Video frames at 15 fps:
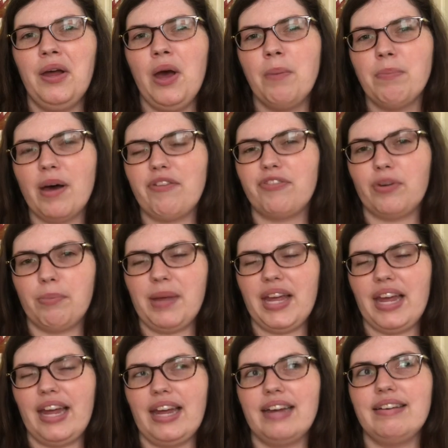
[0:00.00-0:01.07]
But for
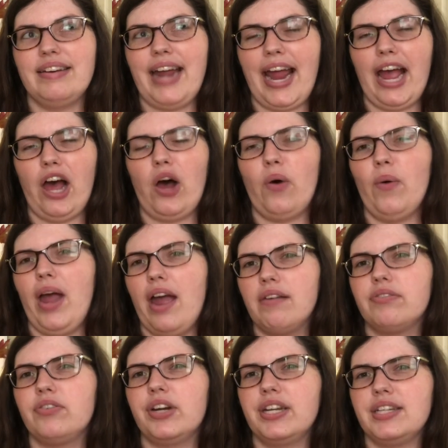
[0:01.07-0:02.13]
me, now,
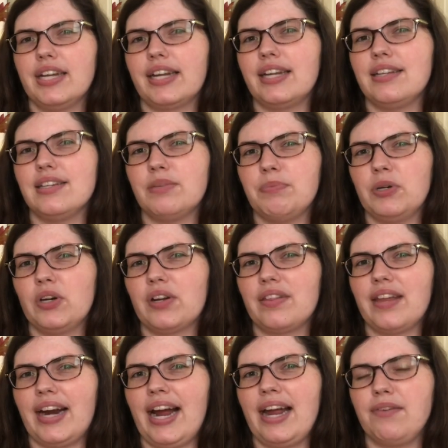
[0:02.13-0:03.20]
every Dickens book
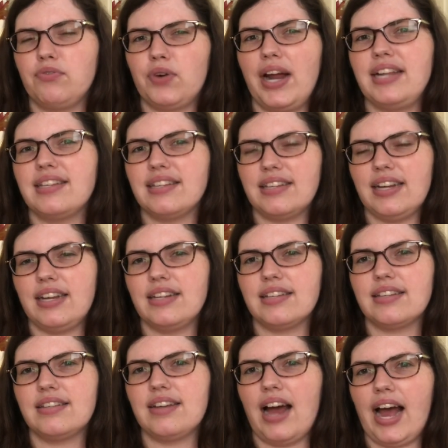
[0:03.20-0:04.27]
that I have read
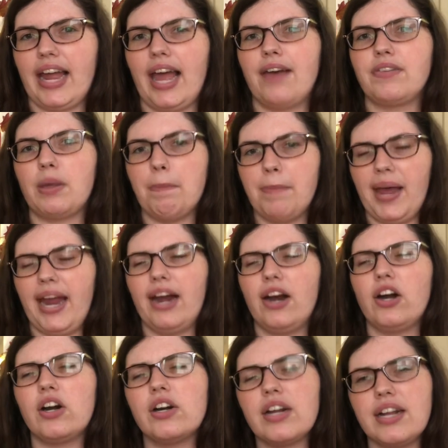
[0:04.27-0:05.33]
since, I have
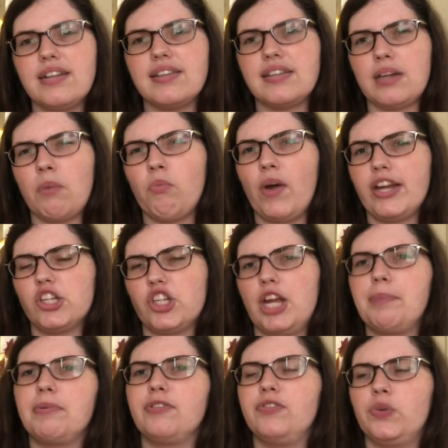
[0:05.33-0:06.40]
compared in some way,
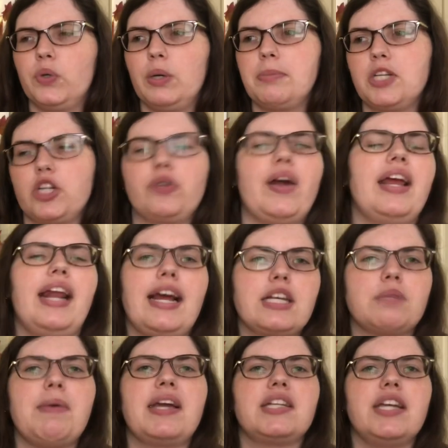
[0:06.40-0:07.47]
shape, or form to Great
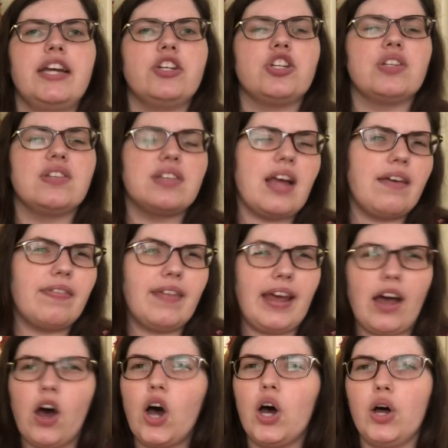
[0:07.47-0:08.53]
Expectations, and they
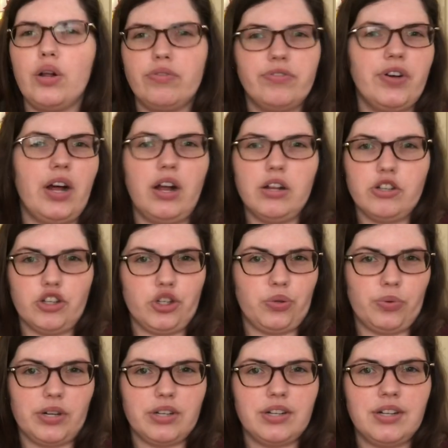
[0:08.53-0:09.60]
all fall
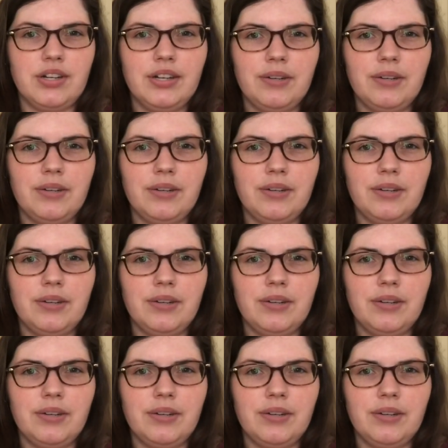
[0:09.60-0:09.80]
short.